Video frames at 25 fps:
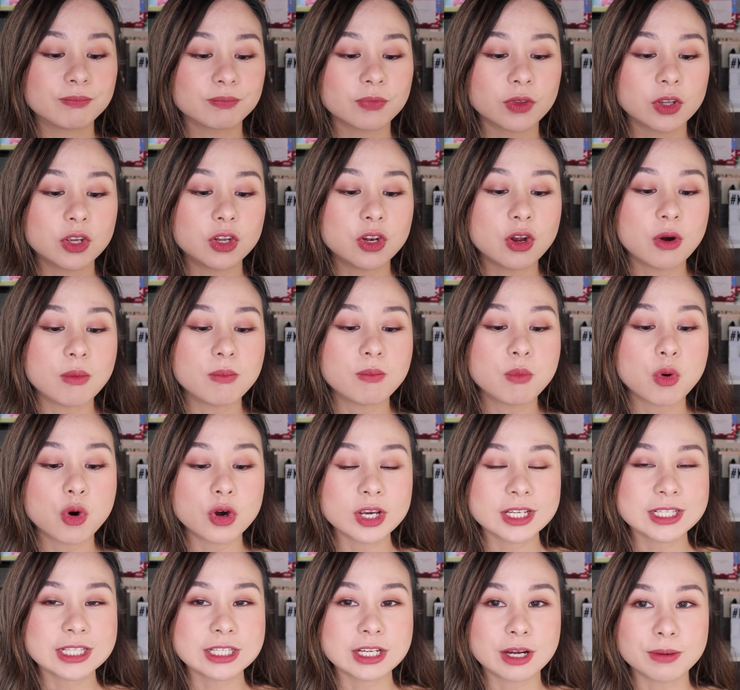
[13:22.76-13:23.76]
you know,
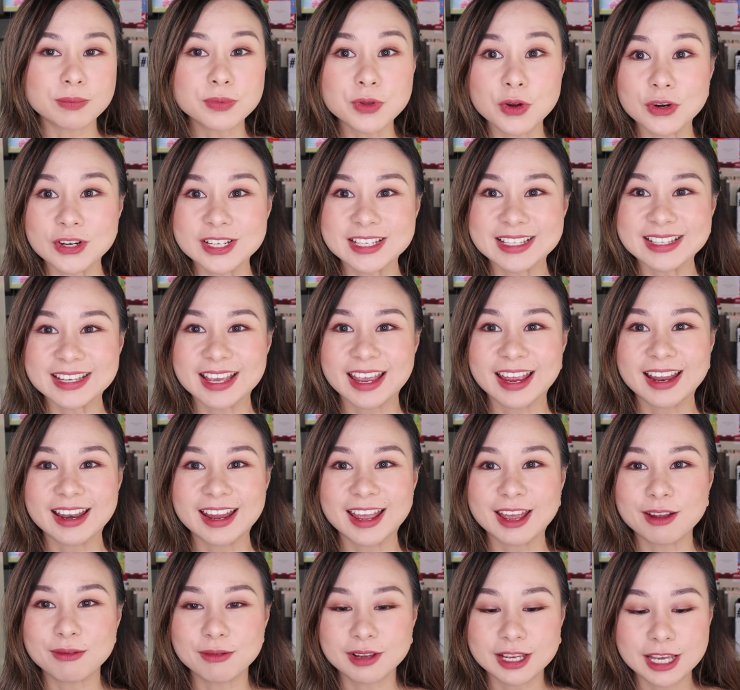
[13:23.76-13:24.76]
moist up your skin
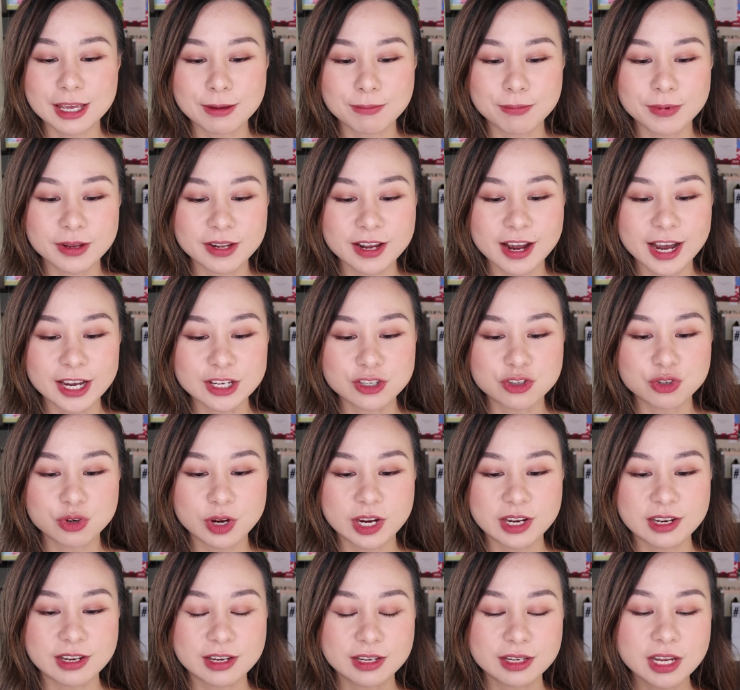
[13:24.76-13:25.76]
and keep it
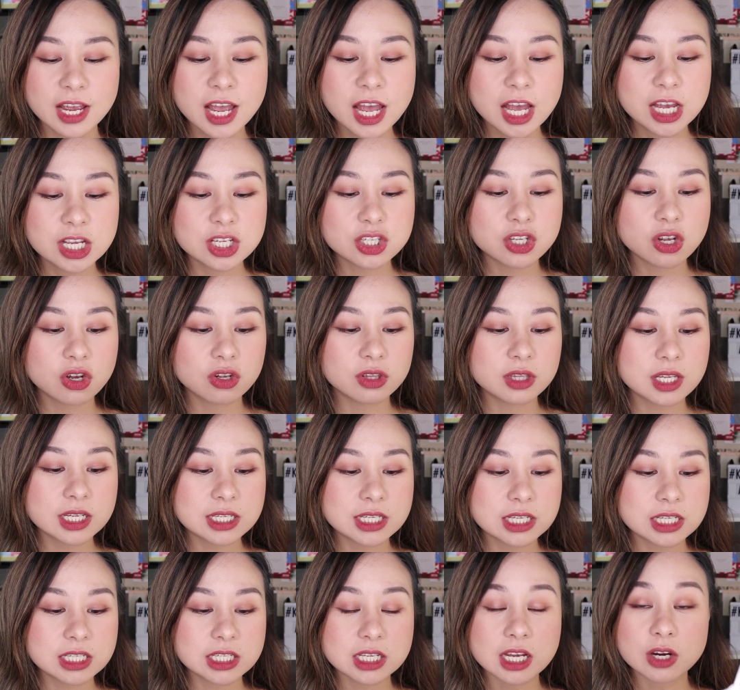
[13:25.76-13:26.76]
hydrated. So this
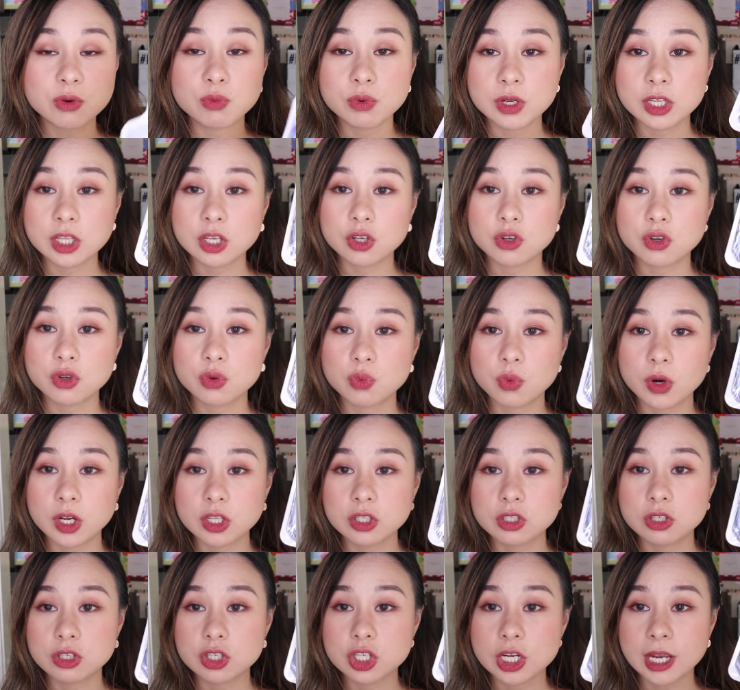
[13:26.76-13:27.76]
is a really good
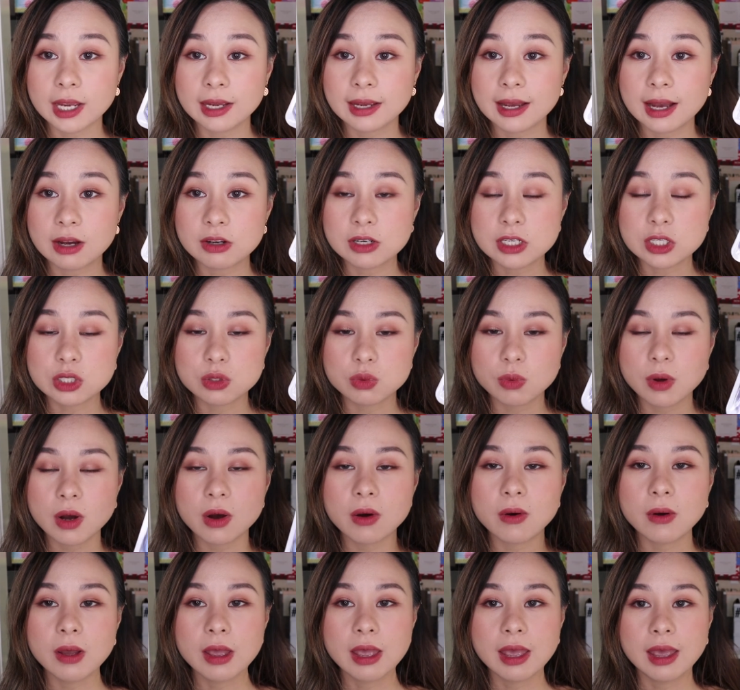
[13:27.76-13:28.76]
one to check out as
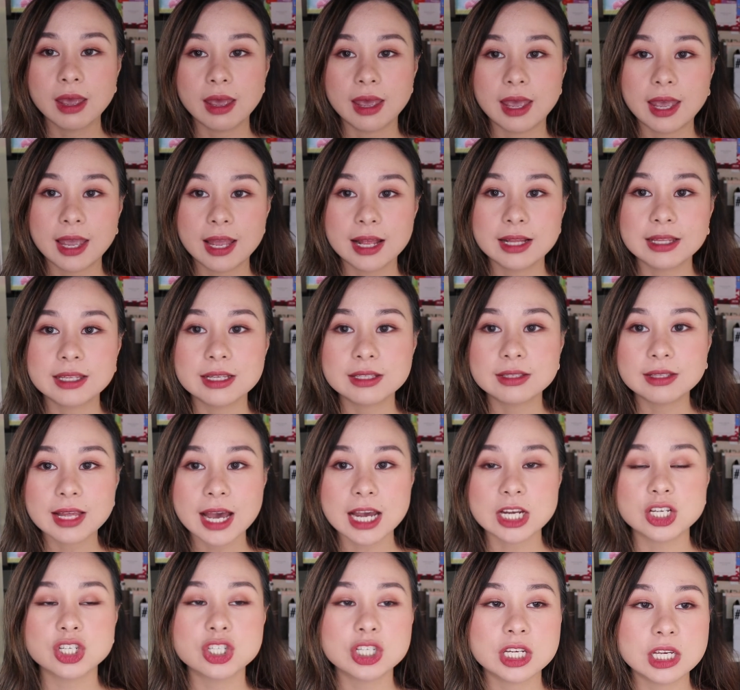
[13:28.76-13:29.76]
well. And the
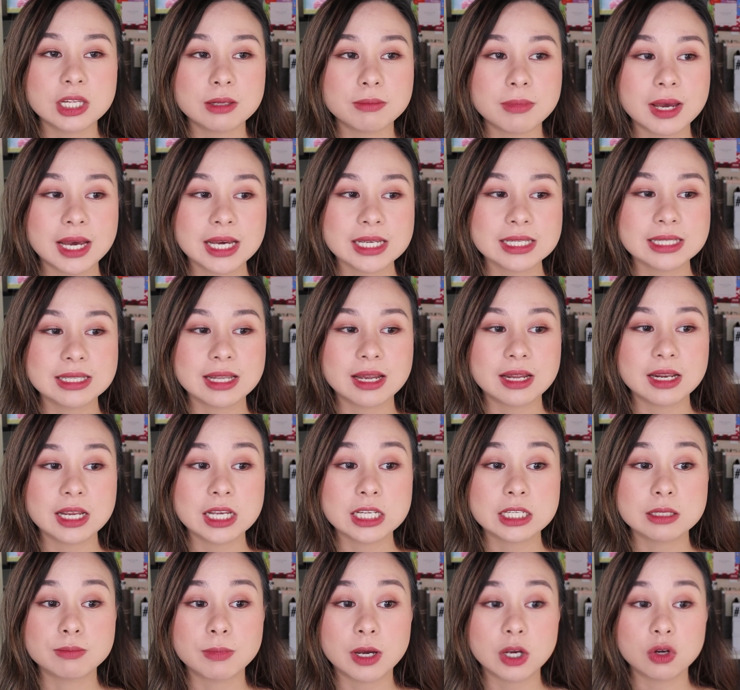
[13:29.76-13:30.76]
last sheet mask that
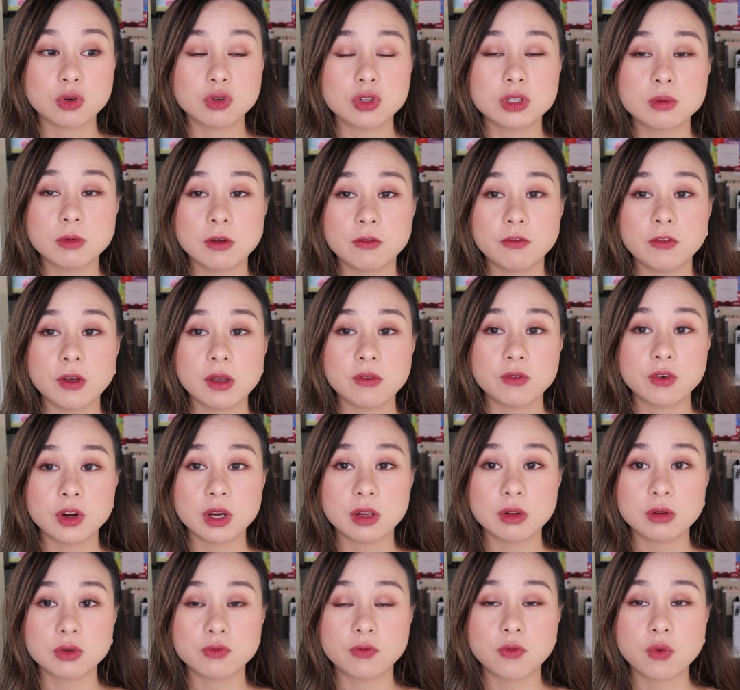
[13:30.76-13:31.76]
is my ultimate
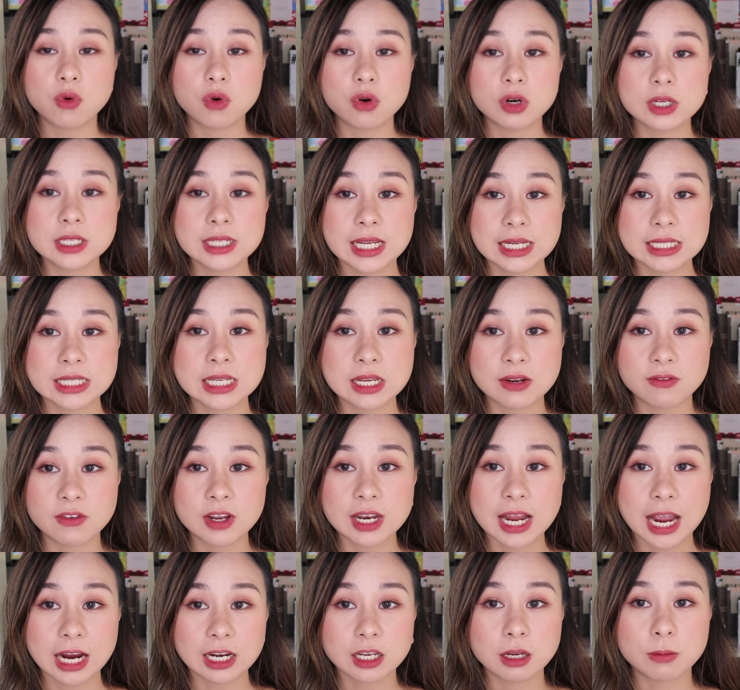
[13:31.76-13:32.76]
favorite for sensitive
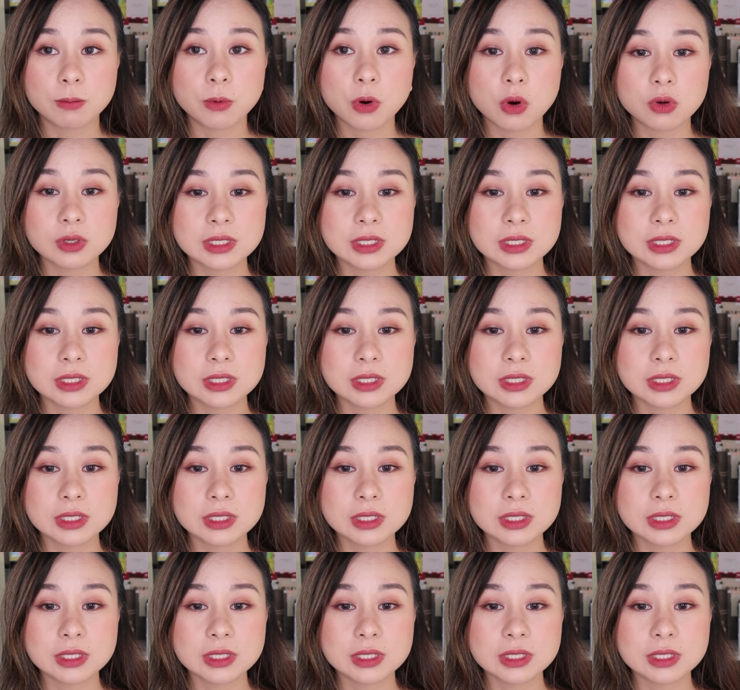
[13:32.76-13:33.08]
and acne prone